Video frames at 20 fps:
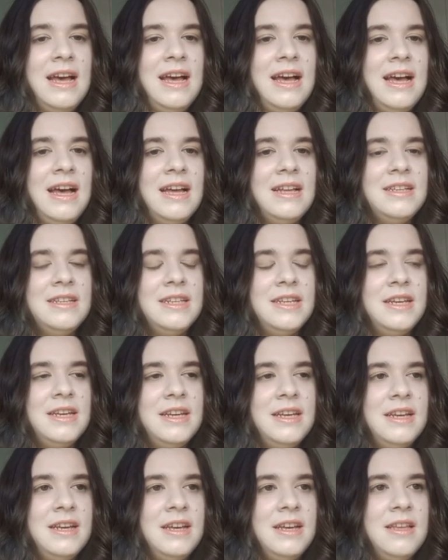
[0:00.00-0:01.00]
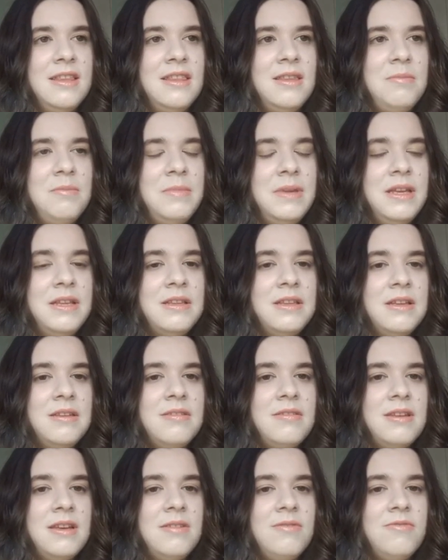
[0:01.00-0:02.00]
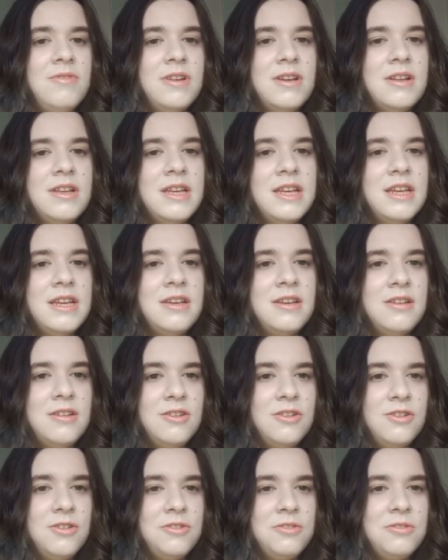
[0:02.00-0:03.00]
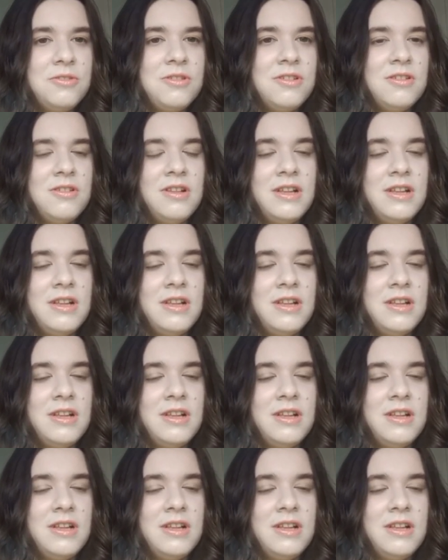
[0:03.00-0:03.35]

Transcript: and they made this like really good